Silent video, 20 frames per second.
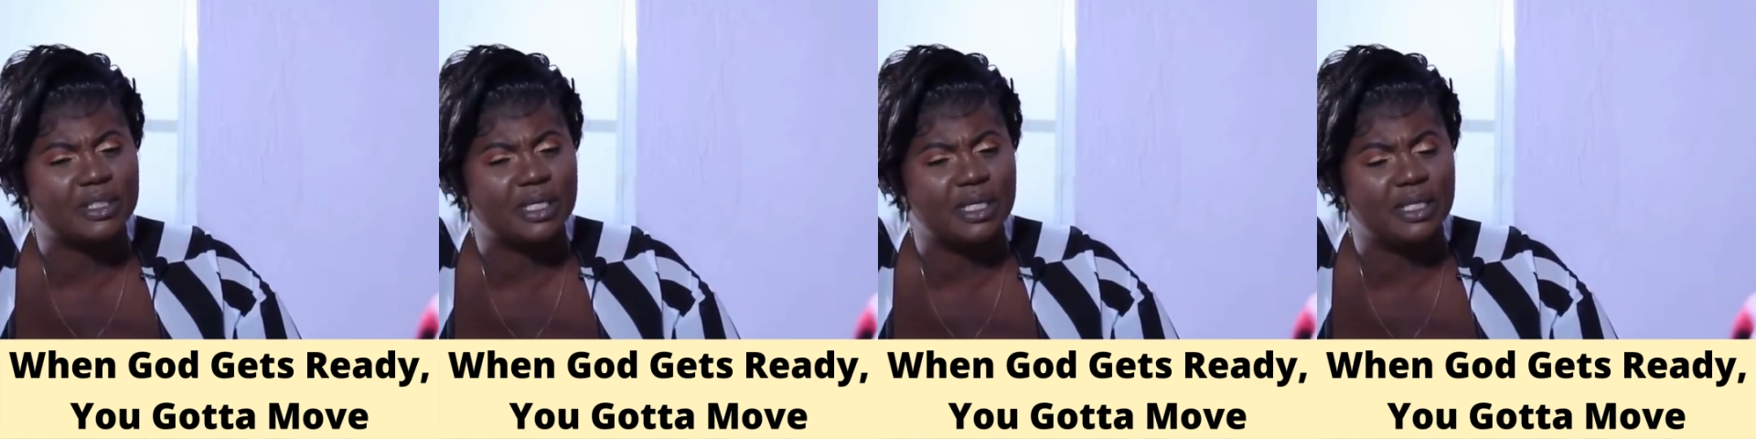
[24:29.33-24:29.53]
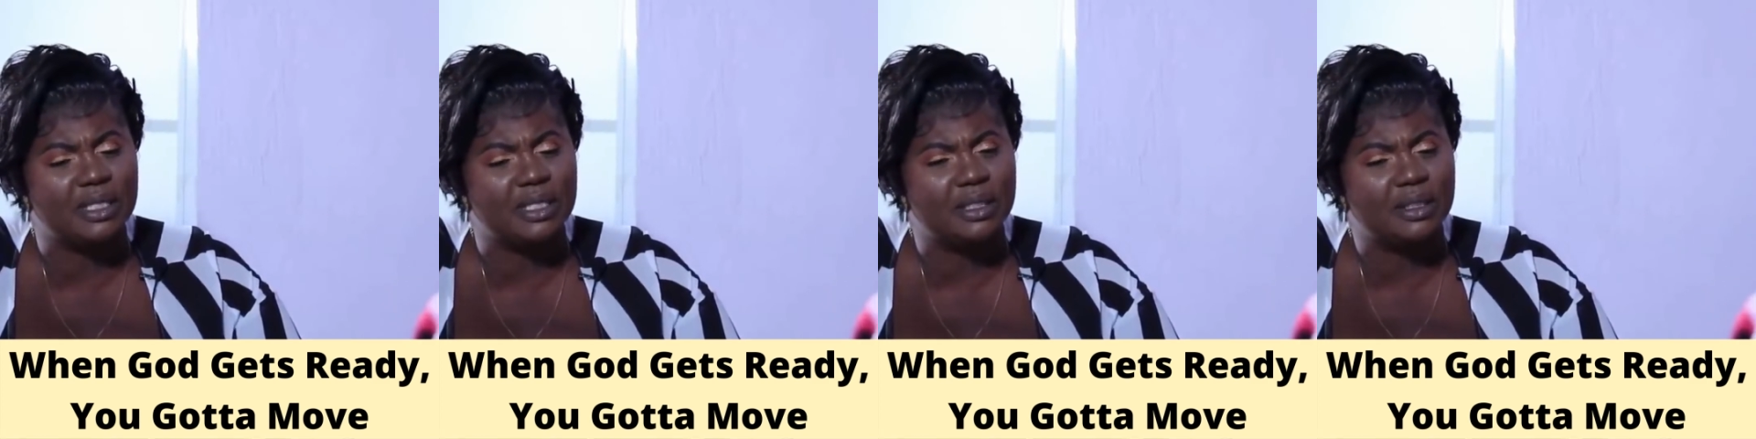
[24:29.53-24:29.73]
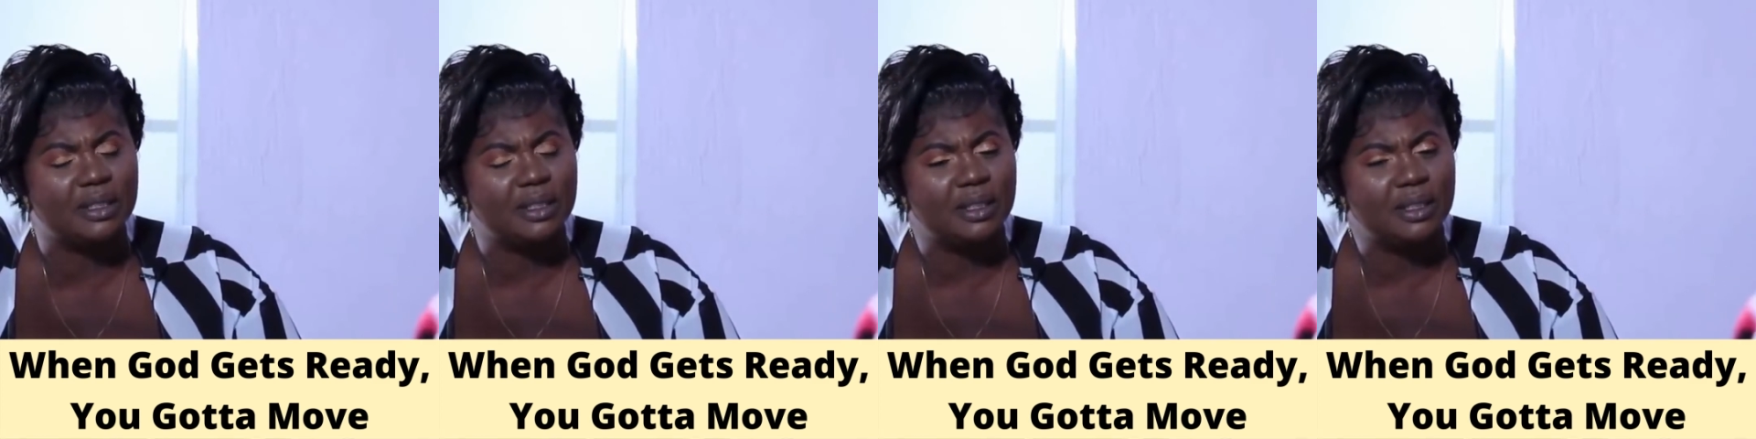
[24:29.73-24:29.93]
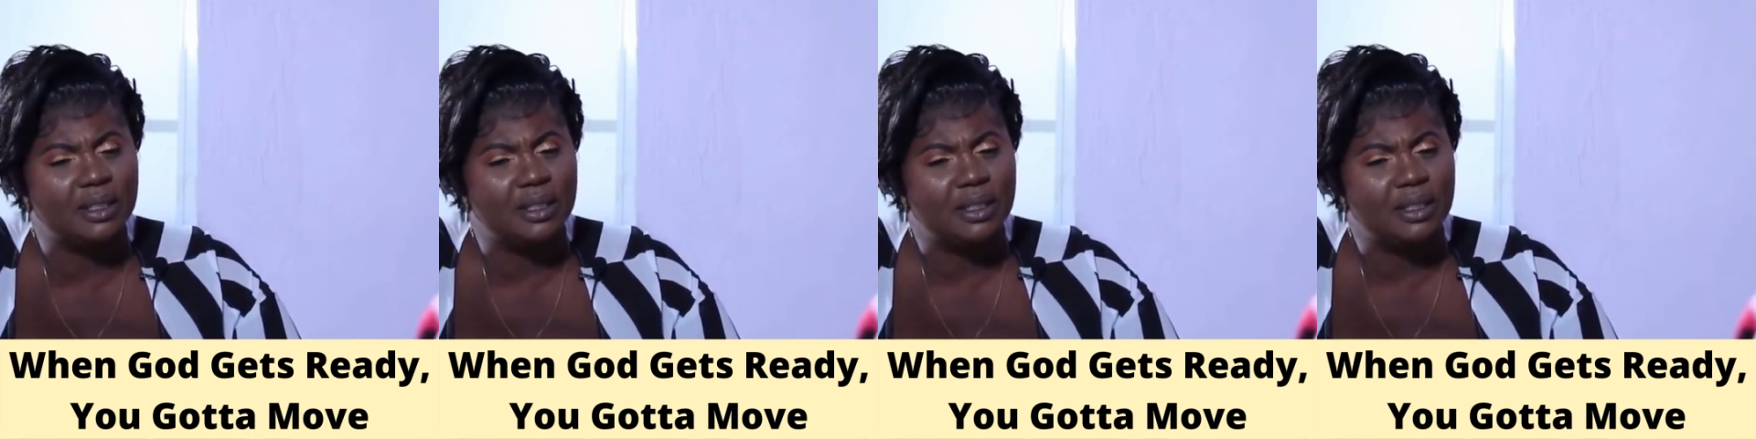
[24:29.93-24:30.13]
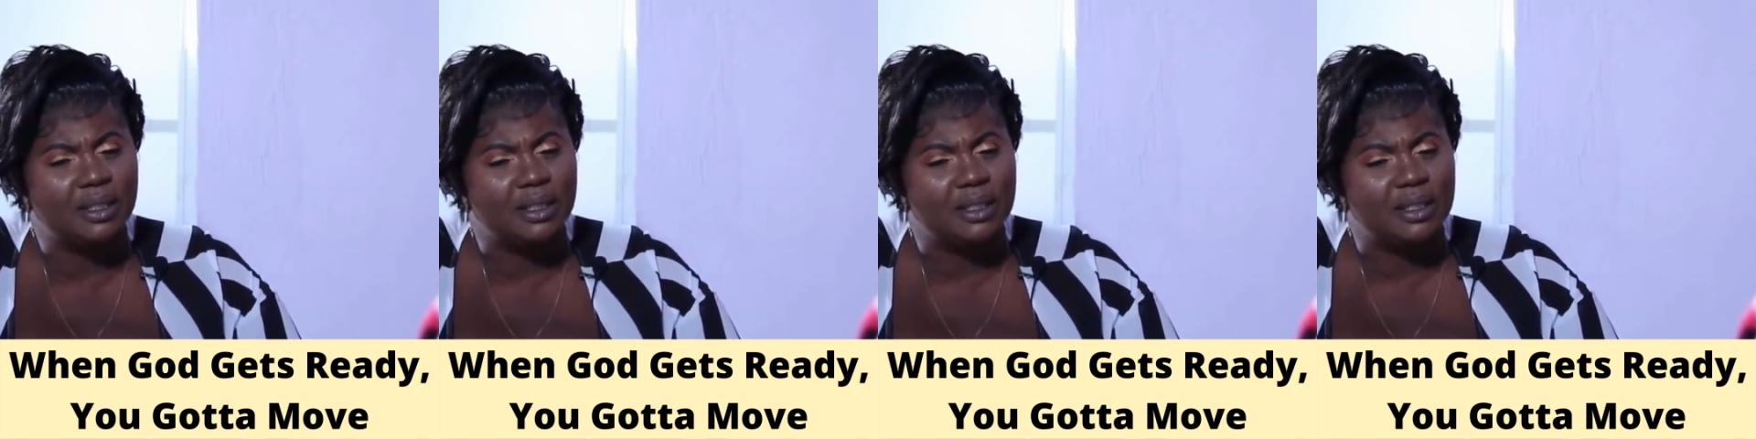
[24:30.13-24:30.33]

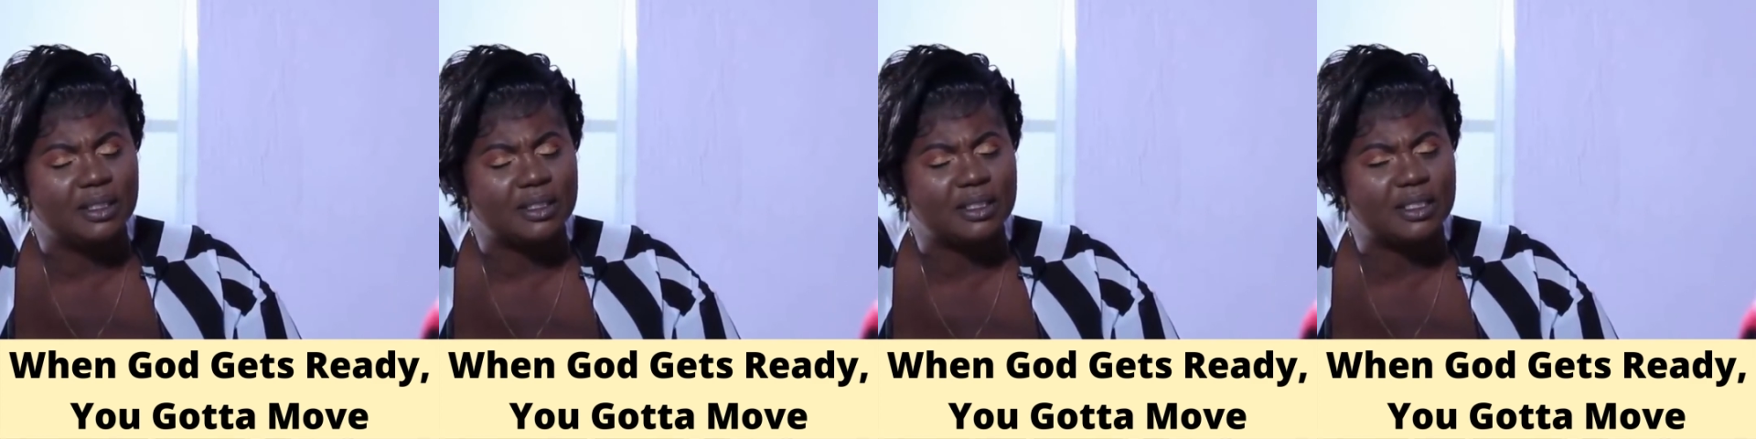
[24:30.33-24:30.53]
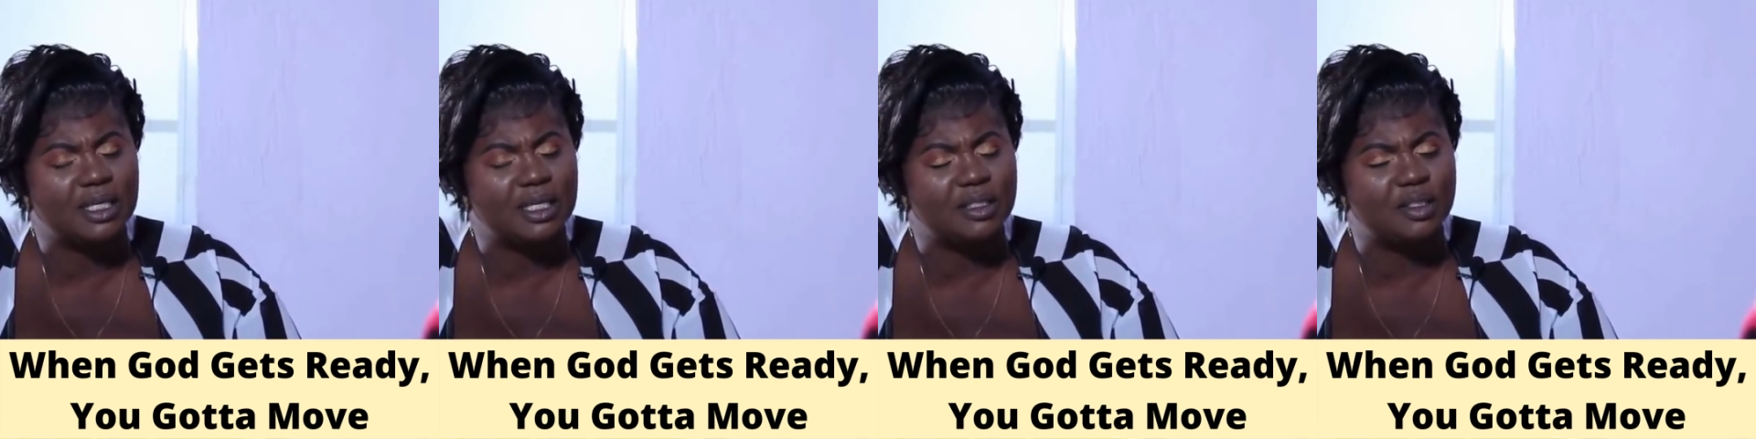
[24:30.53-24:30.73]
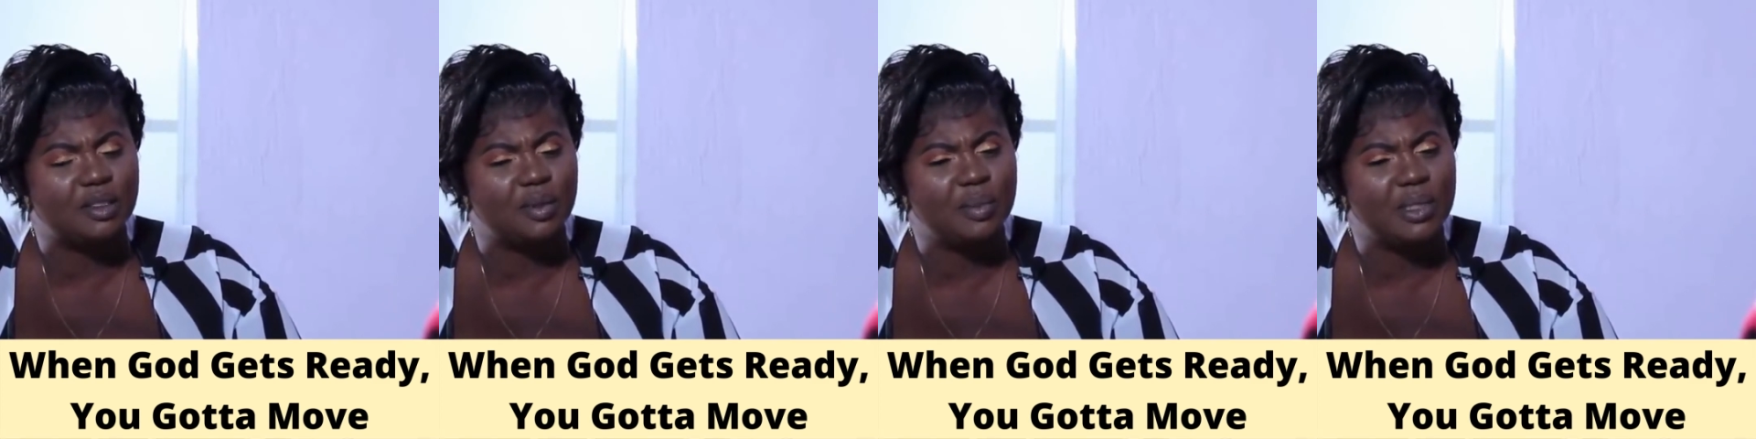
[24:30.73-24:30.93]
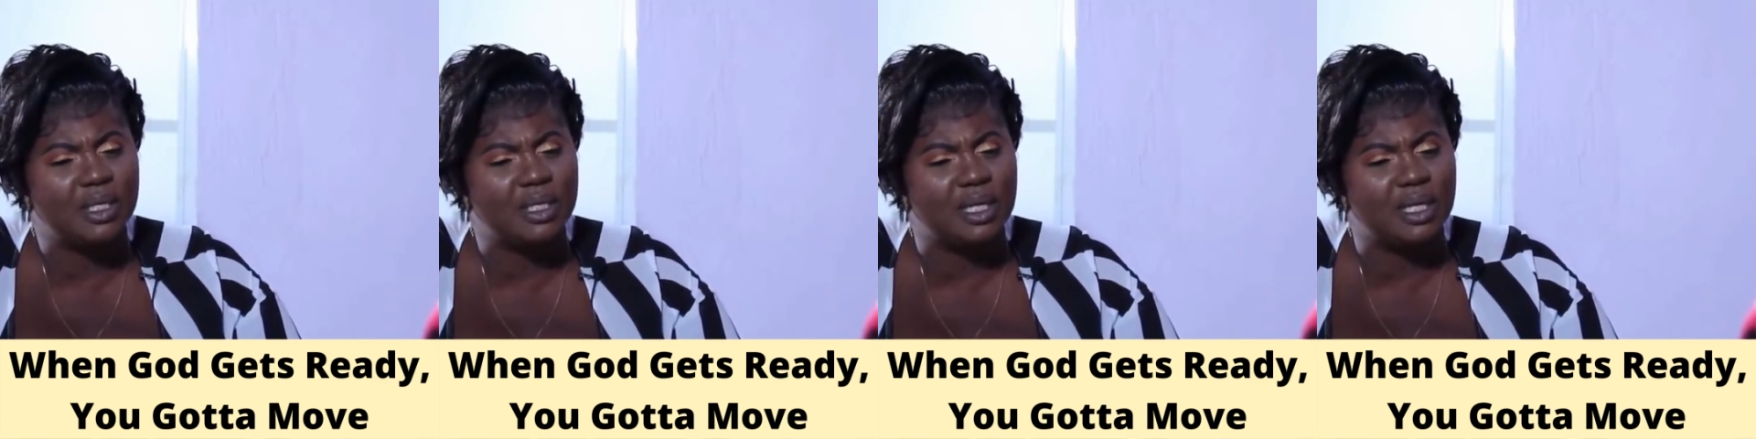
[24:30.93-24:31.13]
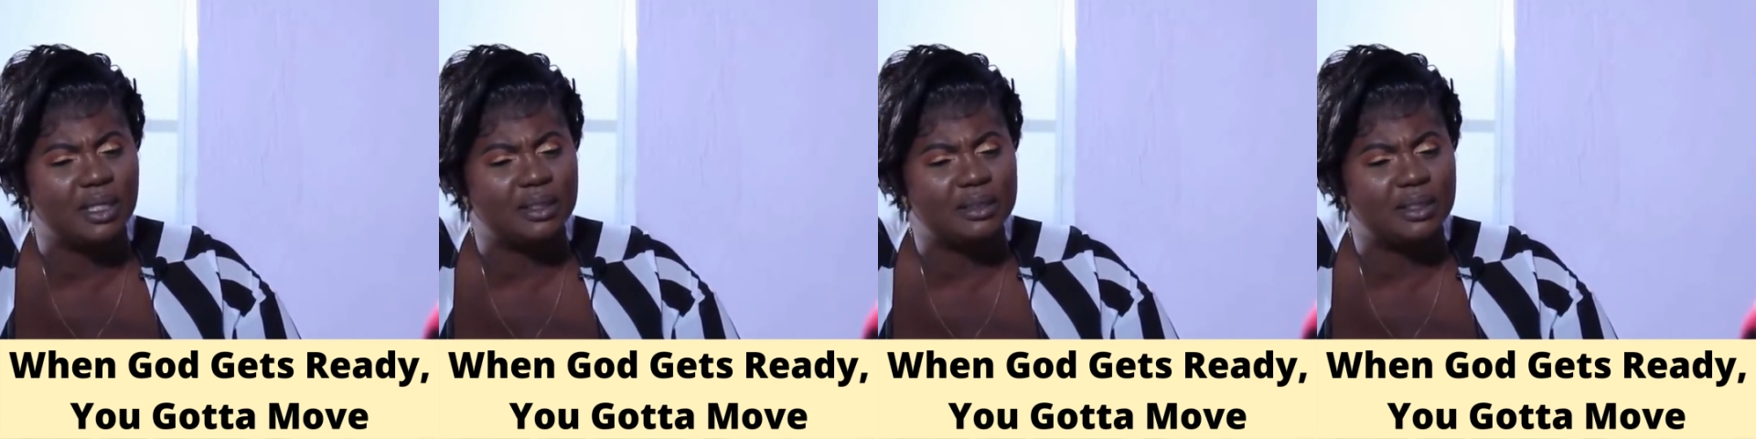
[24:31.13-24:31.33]
said to
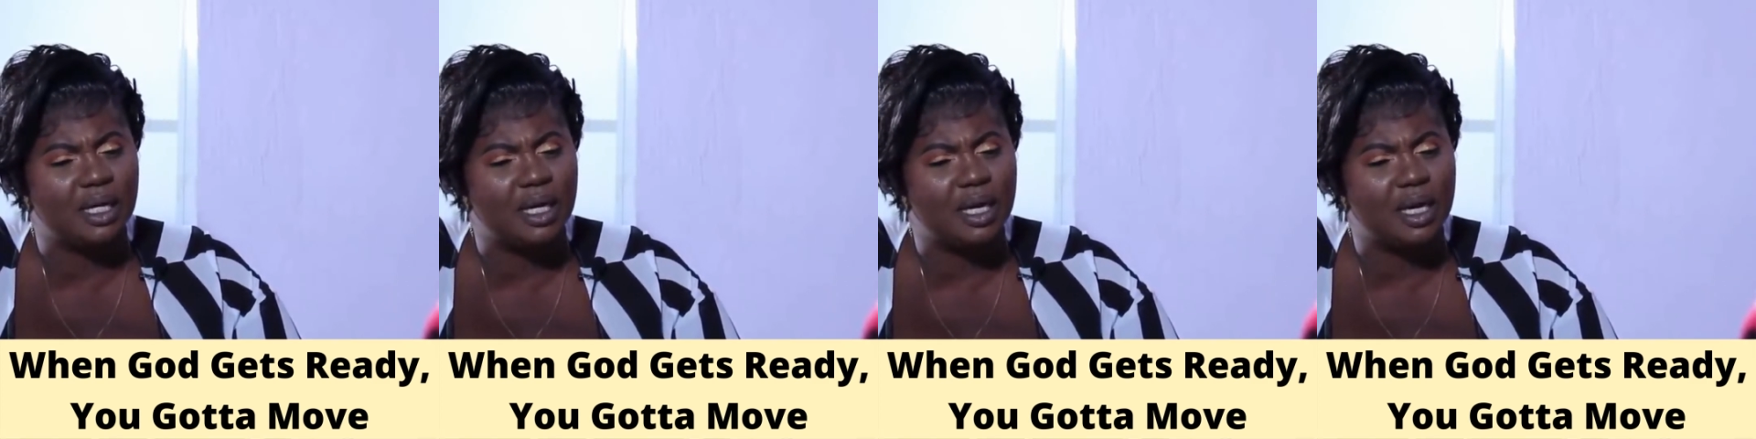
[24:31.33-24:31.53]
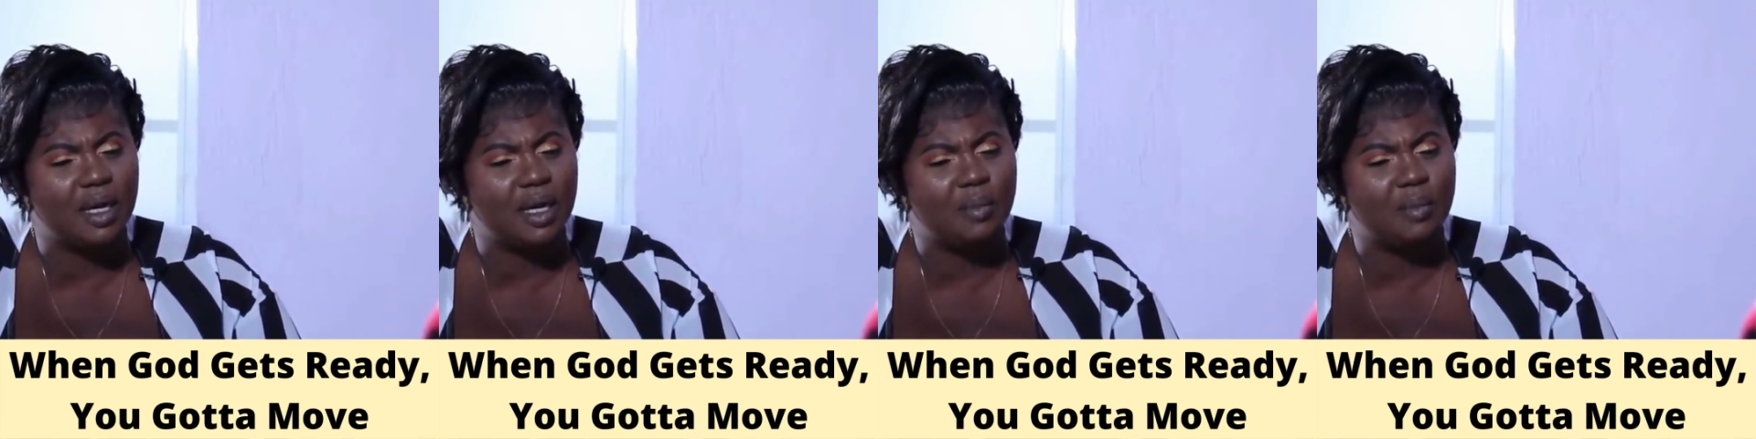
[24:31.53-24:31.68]
me that